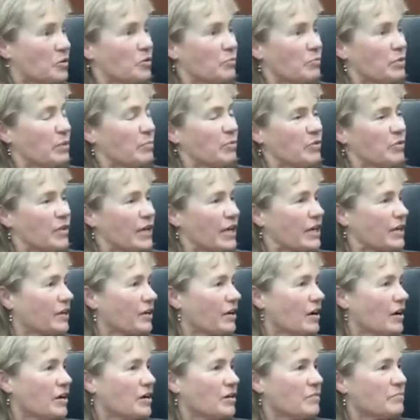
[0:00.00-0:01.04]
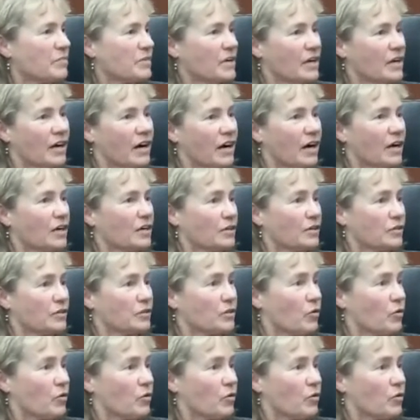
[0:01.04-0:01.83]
people that are